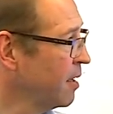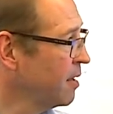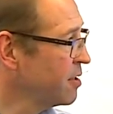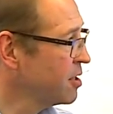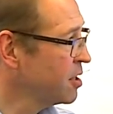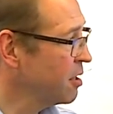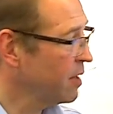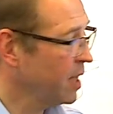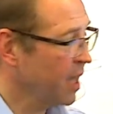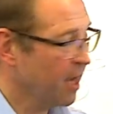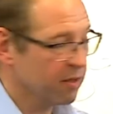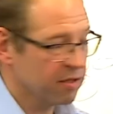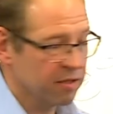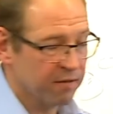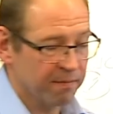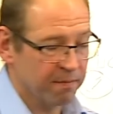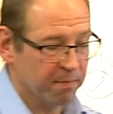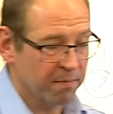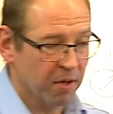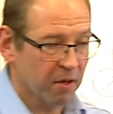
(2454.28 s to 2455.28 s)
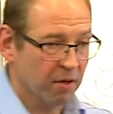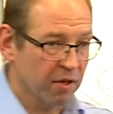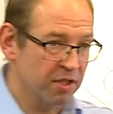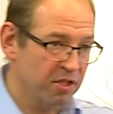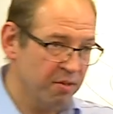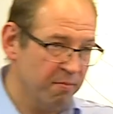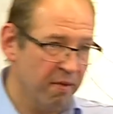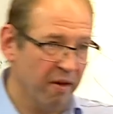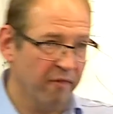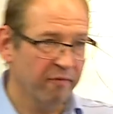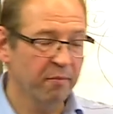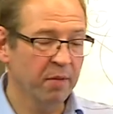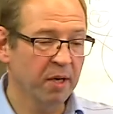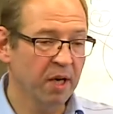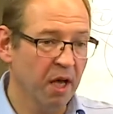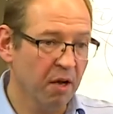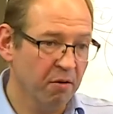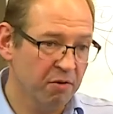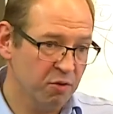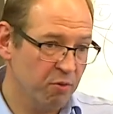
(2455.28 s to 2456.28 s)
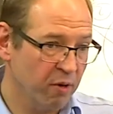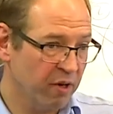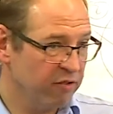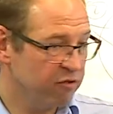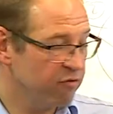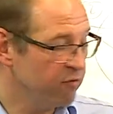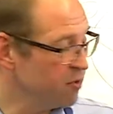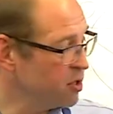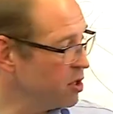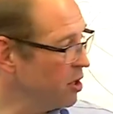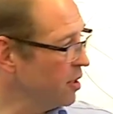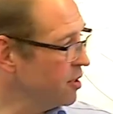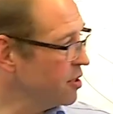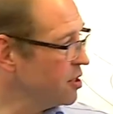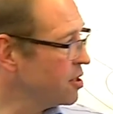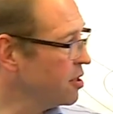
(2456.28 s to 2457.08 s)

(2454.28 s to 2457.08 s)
So the Act applies above and below as well as from side to